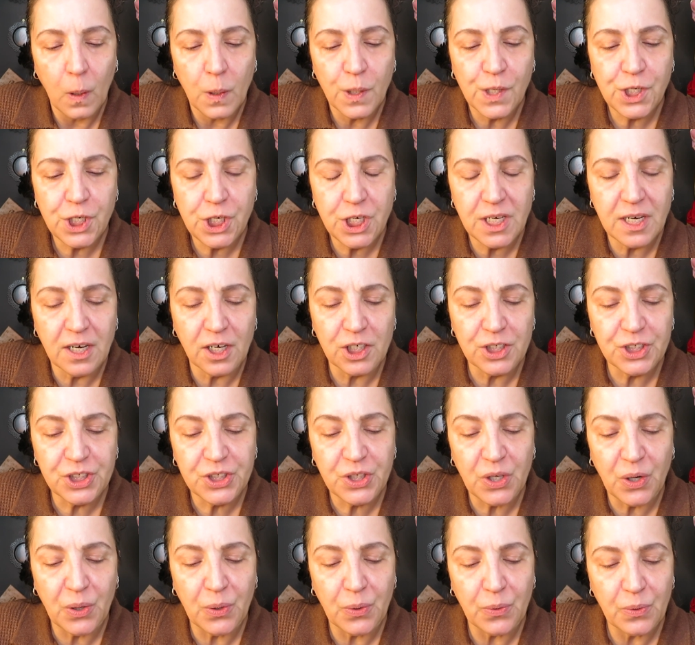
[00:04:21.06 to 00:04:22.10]
She
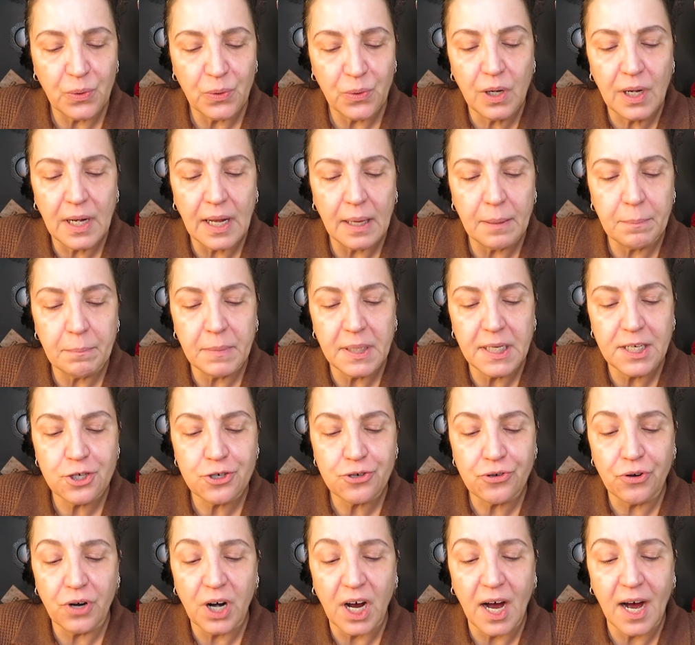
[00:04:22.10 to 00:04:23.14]
also let me
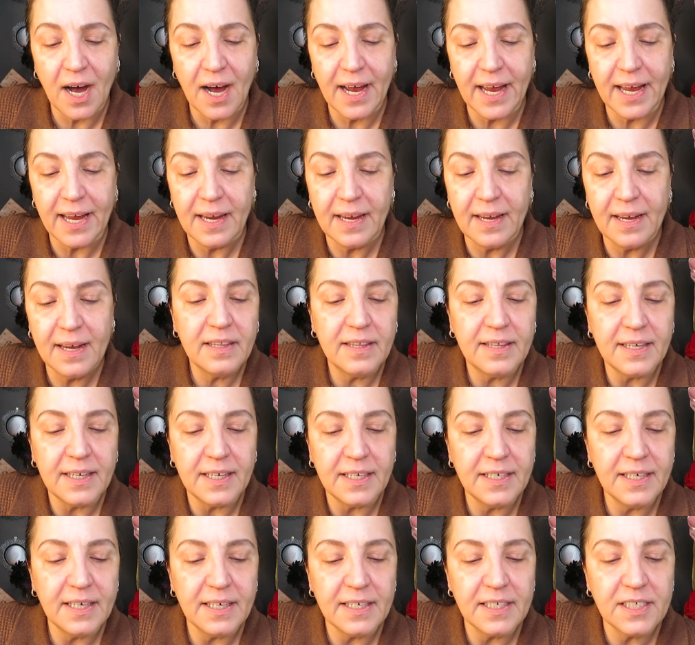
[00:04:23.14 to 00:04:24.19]
try
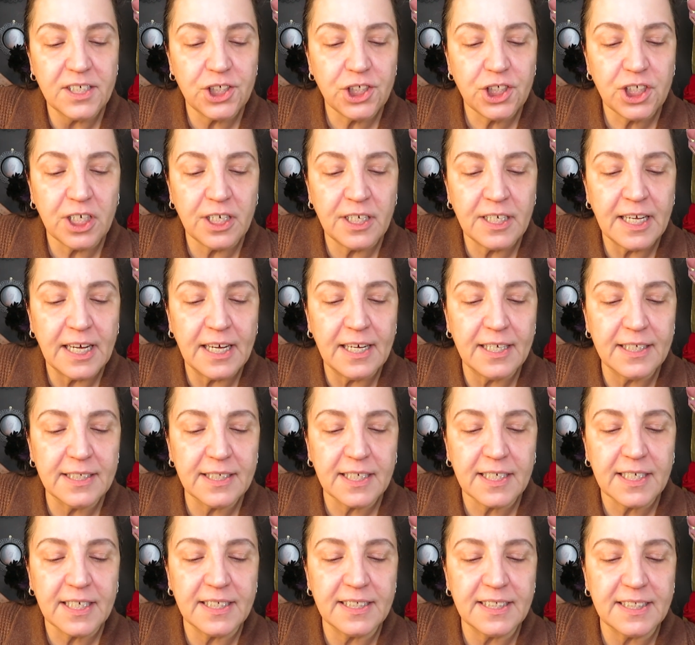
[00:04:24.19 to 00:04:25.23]
the
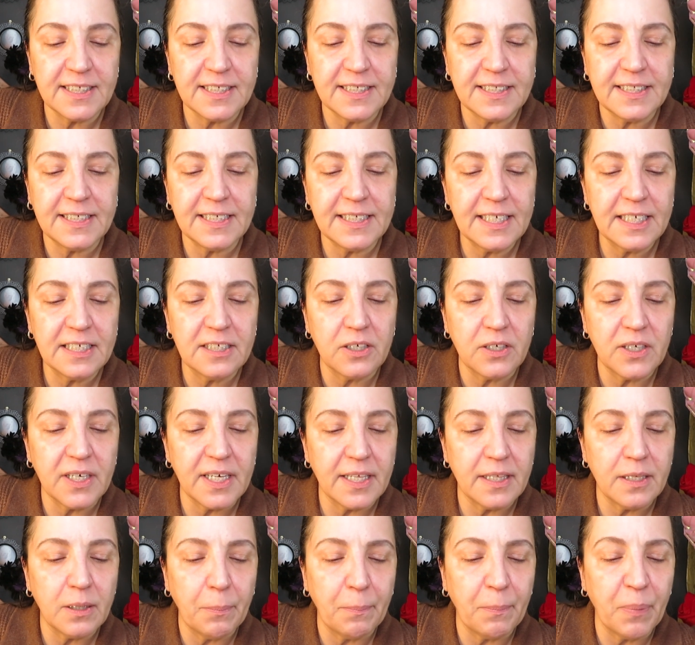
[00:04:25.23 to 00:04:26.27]
Chanel concealer
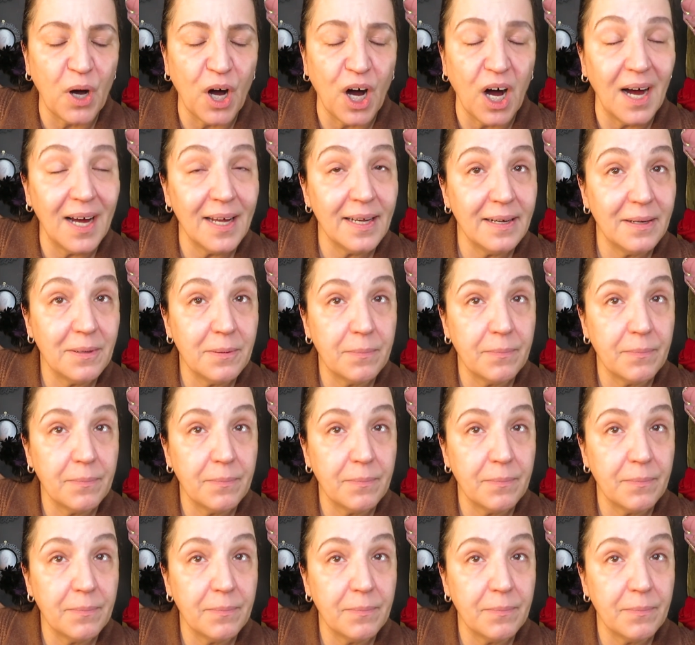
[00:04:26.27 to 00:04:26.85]
in the pot.